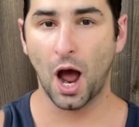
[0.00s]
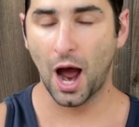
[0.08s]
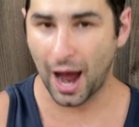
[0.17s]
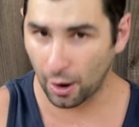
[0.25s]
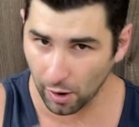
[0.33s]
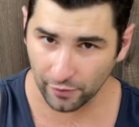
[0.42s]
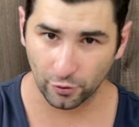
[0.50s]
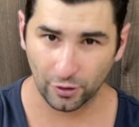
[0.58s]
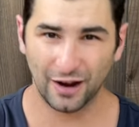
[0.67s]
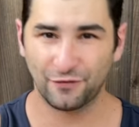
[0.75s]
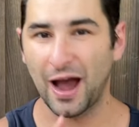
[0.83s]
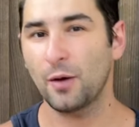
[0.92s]
However,
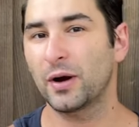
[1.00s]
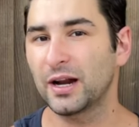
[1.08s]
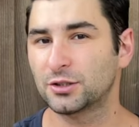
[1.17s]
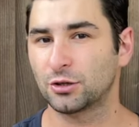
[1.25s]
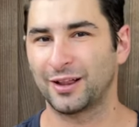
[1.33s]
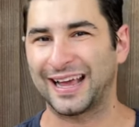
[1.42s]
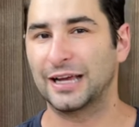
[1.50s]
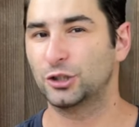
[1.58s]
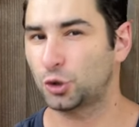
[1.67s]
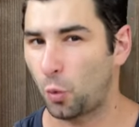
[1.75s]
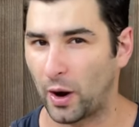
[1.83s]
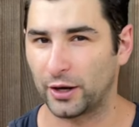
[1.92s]
if I waited till
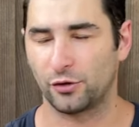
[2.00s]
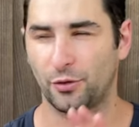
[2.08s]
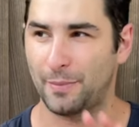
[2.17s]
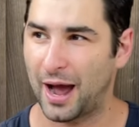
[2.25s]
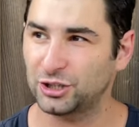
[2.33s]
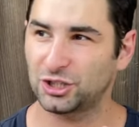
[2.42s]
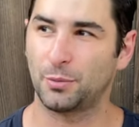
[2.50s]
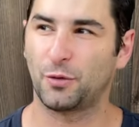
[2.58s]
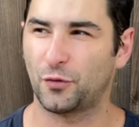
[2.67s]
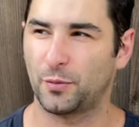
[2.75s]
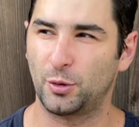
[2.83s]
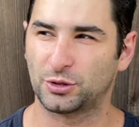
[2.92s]
820, or the magic number
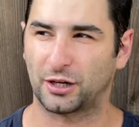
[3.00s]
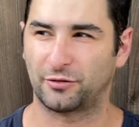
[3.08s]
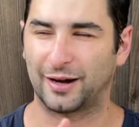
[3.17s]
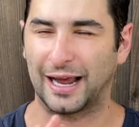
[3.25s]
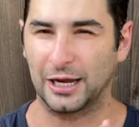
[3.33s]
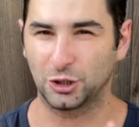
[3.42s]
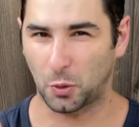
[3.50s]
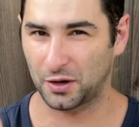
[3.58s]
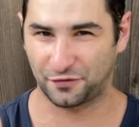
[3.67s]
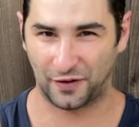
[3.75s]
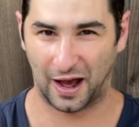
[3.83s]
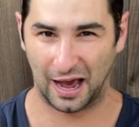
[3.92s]
for me was like around
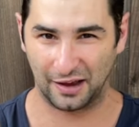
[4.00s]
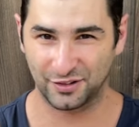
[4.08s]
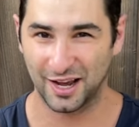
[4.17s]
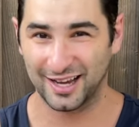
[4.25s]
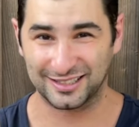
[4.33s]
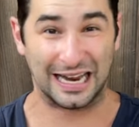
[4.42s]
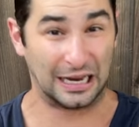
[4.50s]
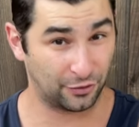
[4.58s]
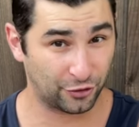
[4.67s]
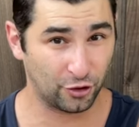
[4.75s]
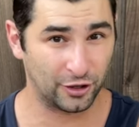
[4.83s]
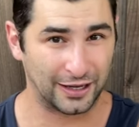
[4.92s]
825 to
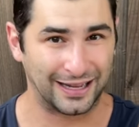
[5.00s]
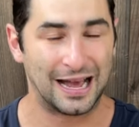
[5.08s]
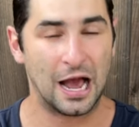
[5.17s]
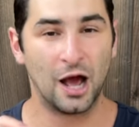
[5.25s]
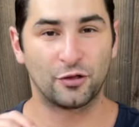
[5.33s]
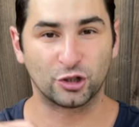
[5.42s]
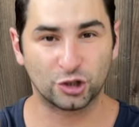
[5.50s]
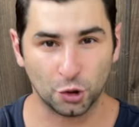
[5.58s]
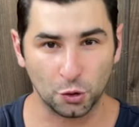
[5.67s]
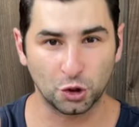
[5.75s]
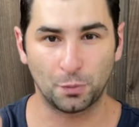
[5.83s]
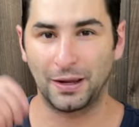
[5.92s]
830, the
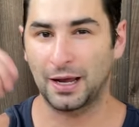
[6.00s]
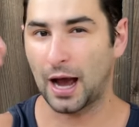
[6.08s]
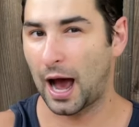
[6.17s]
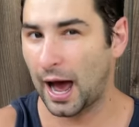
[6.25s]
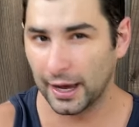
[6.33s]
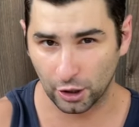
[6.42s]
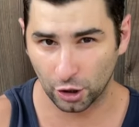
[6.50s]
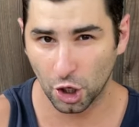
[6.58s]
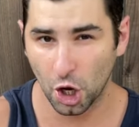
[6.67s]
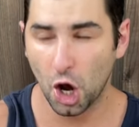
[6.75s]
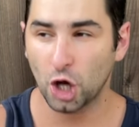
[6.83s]
surge would be higher.